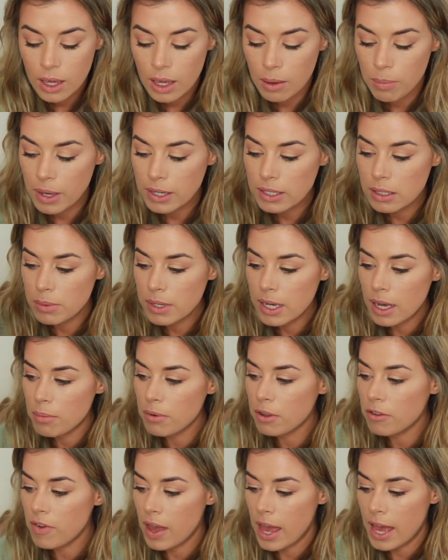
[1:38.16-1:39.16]
I picked up a
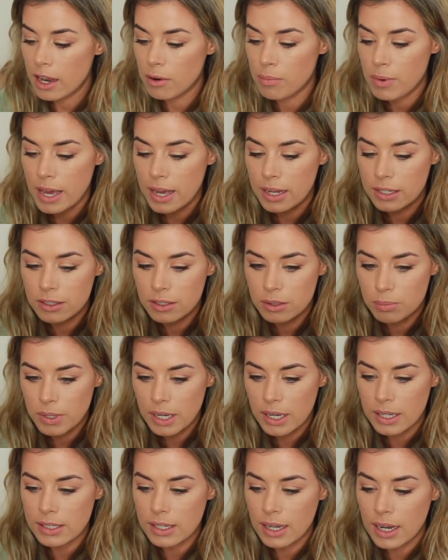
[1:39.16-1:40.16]
couple of headbands
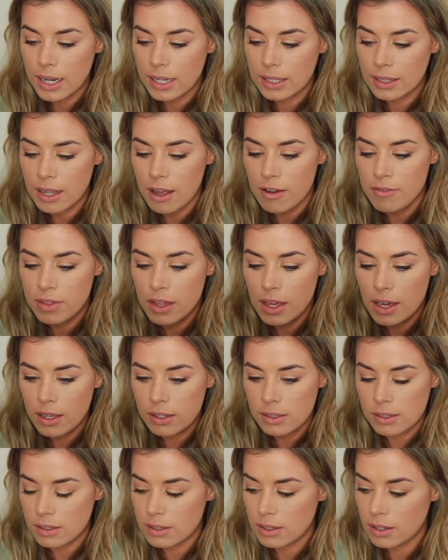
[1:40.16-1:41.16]
because I love
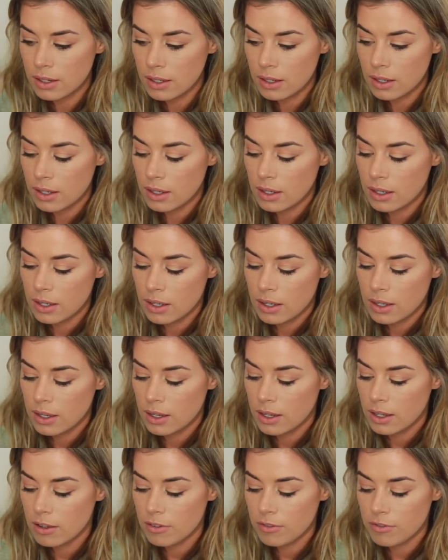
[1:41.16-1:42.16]
these
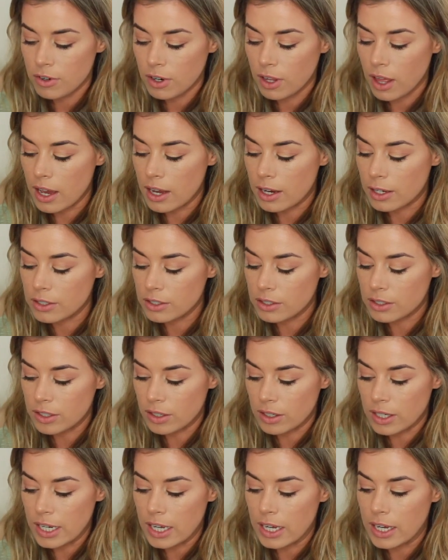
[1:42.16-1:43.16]
for like
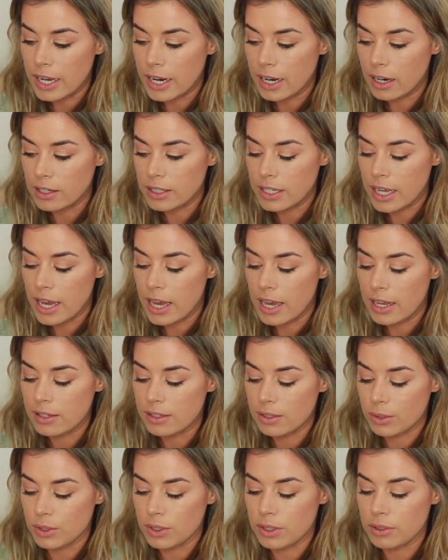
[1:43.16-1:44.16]
dirty hair
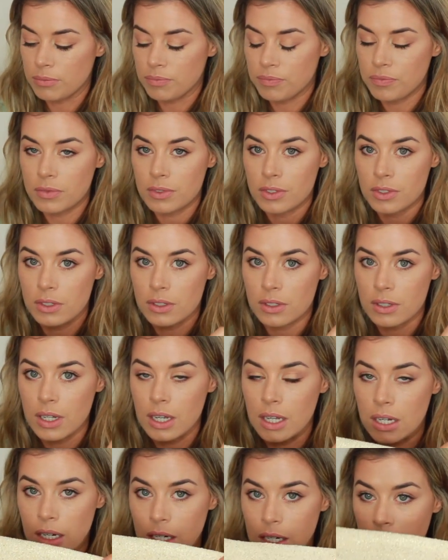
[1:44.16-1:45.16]
days or just
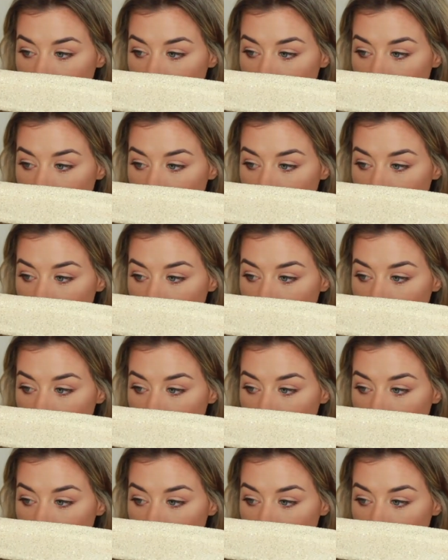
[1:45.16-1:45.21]
any